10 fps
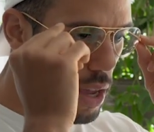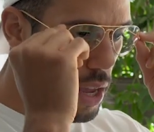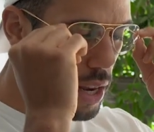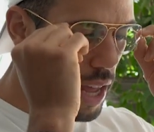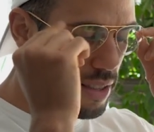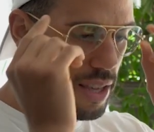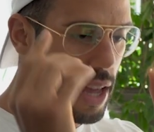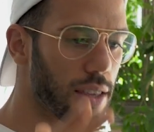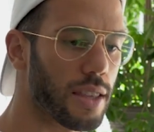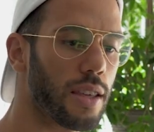in that
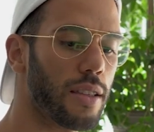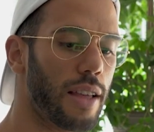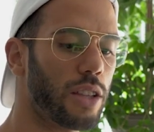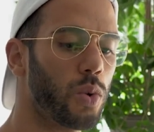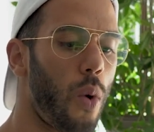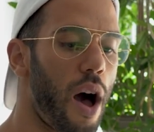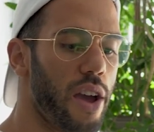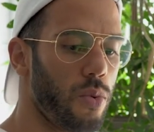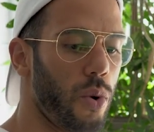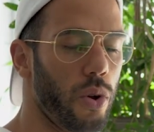sense, that's
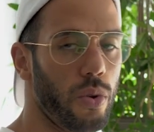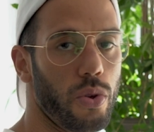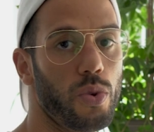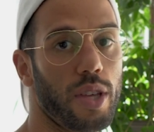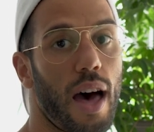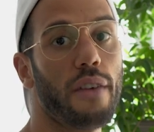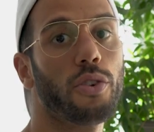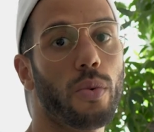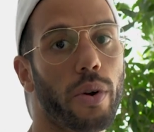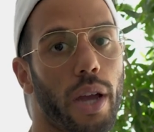why you want to use it
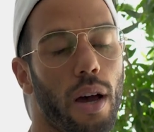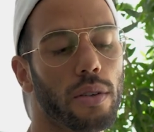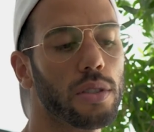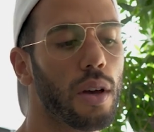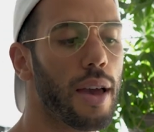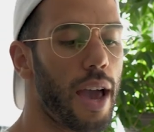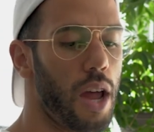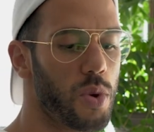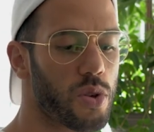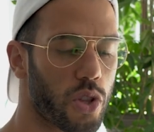after workouts.
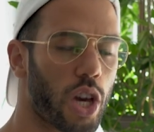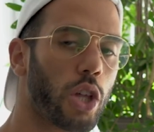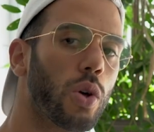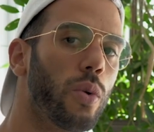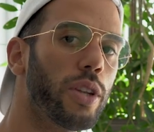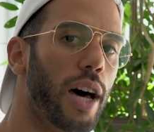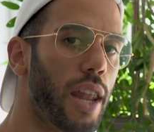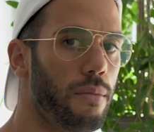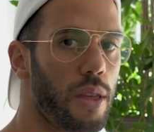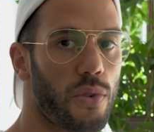And research has shown
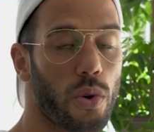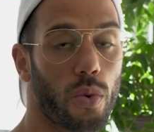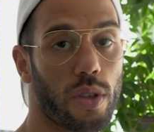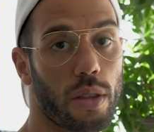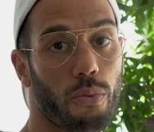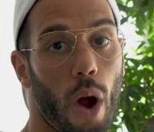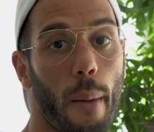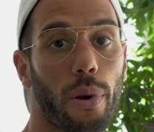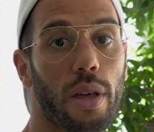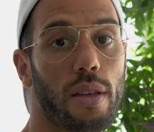that if you use it
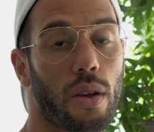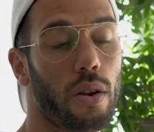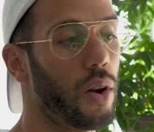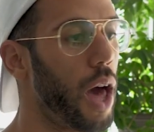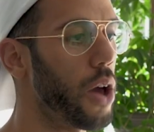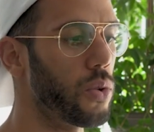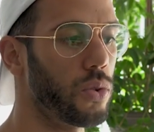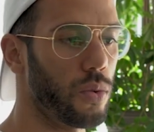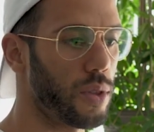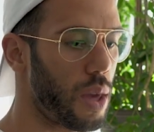properly, it's going to allow you
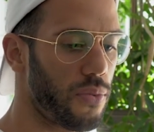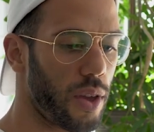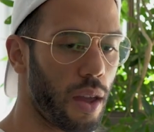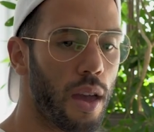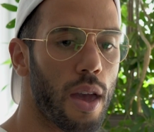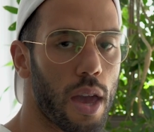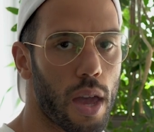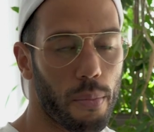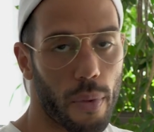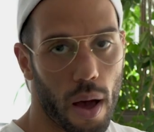to, same thing,
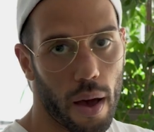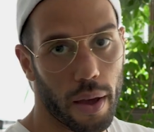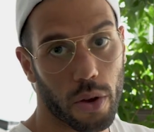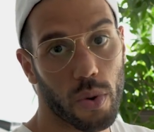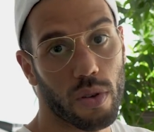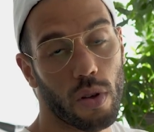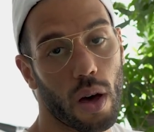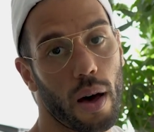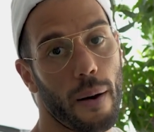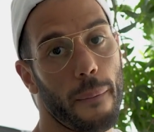increase
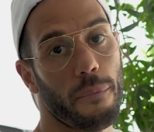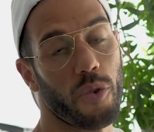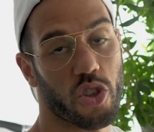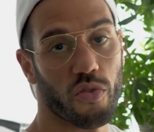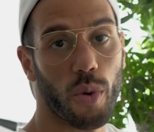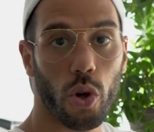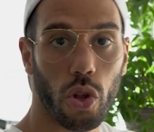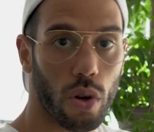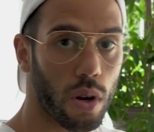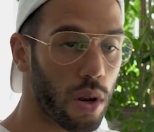the range of
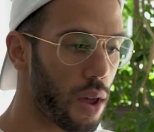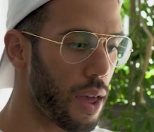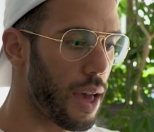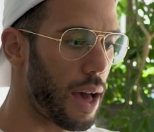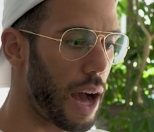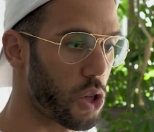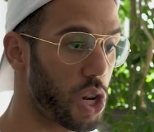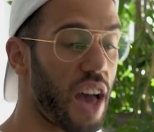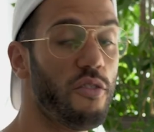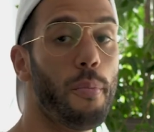motion,
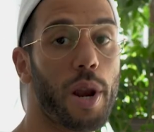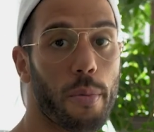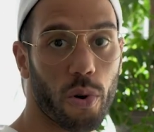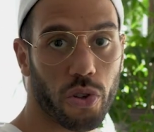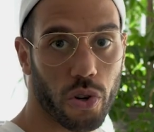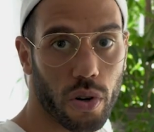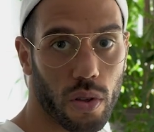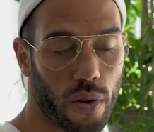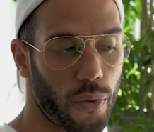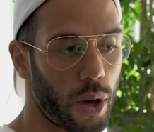actually have a better posture.
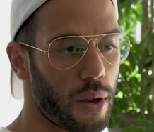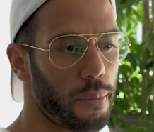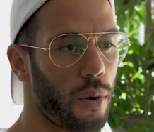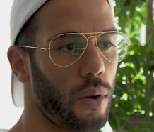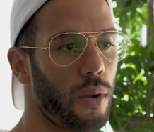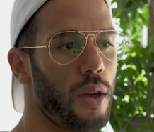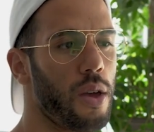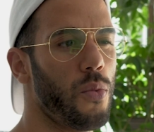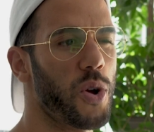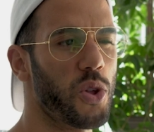So for example,
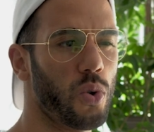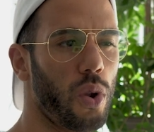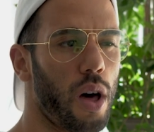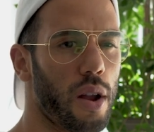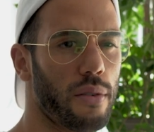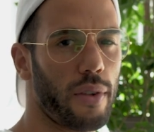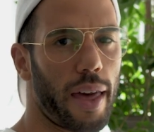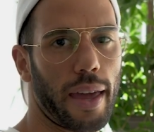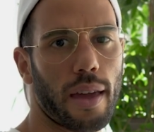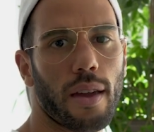when you do a lot of
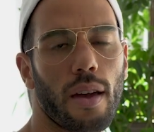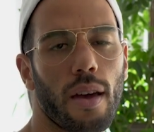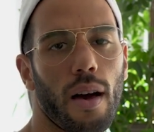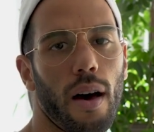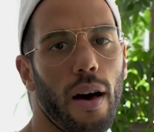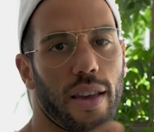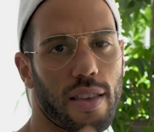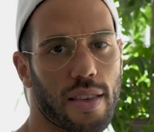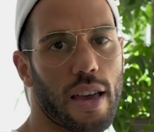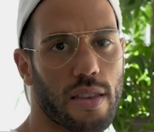like
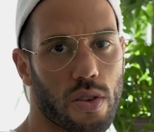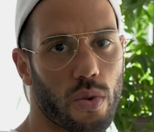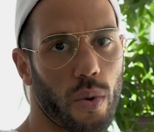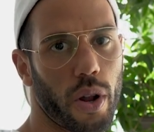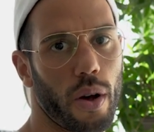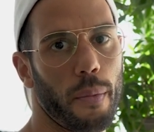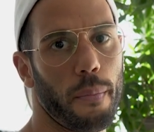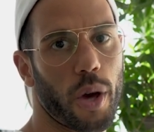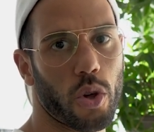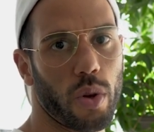exercises, you want to
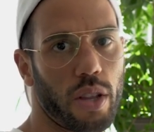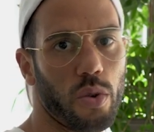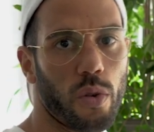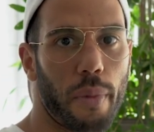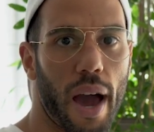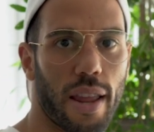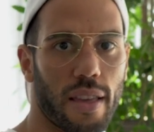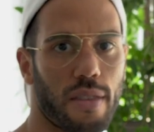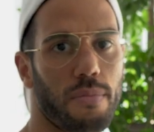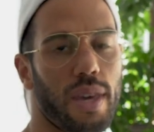make sure that your spine
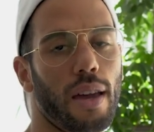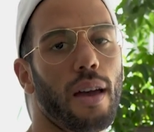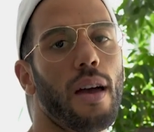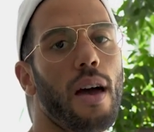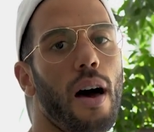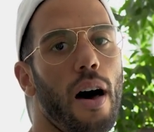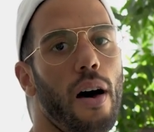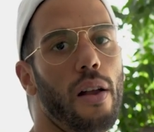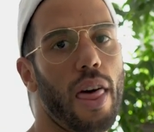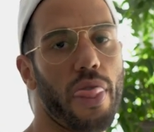is being
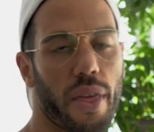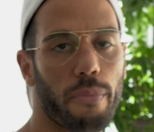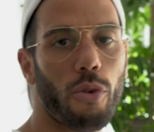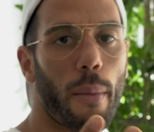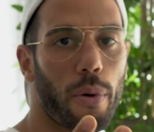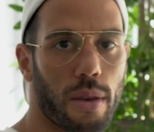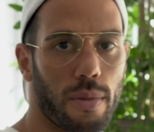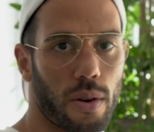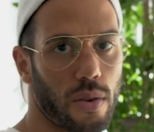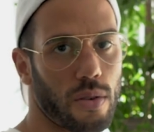lengthened properly,
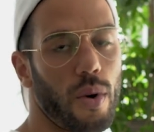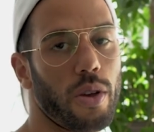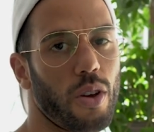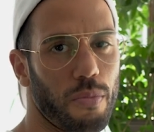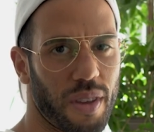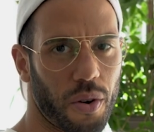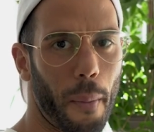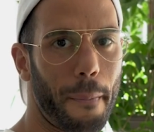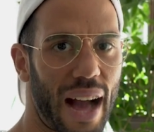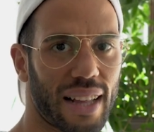because otherwise you're going to be
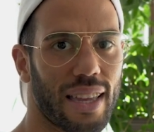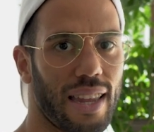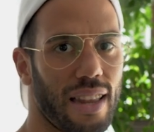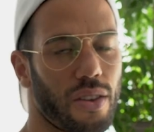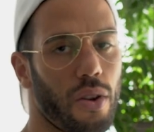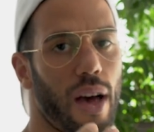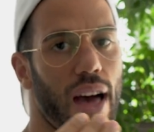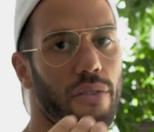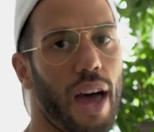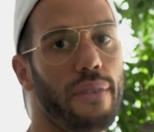compacted and it's going to
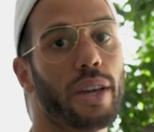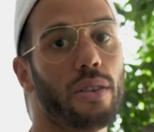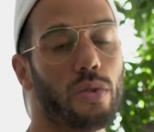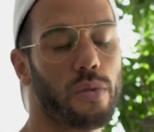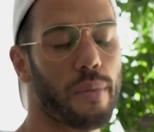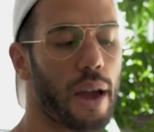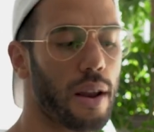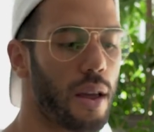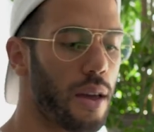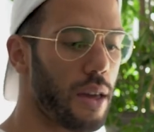have an effect on your spine,